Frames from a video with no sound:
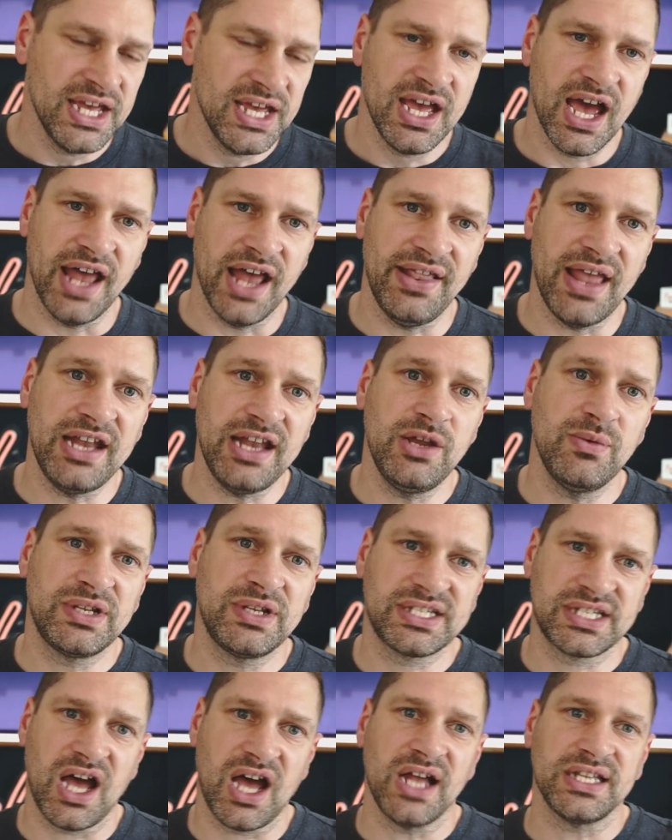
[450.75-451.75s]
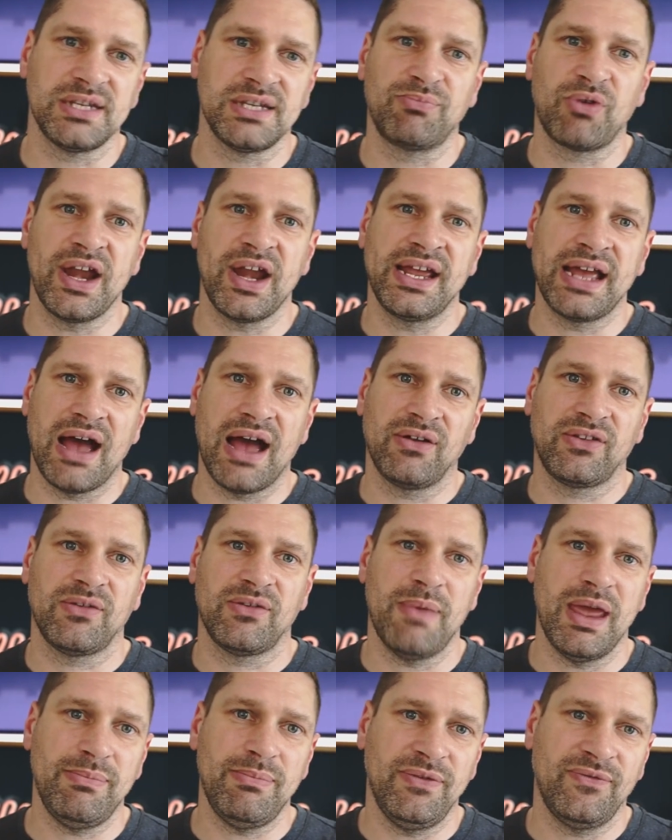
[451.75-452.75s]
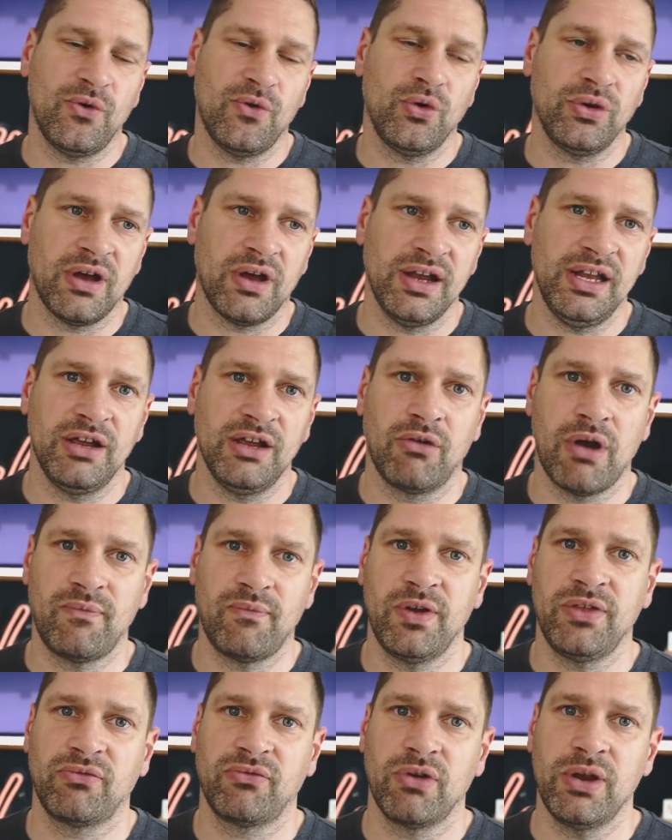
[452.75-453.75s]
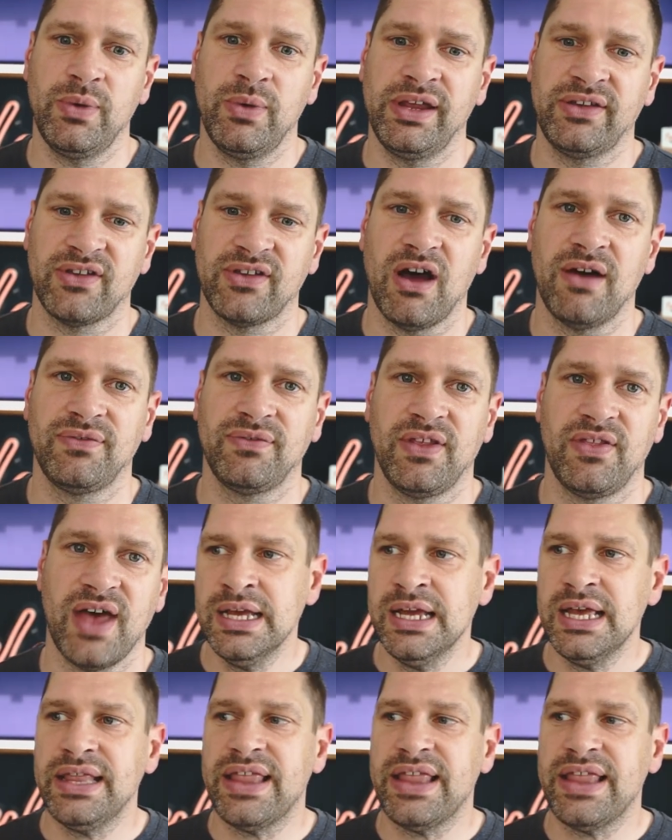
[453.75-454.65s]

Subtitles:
and then you would start to break out to maybe fortnightly or every 3 weeks after that.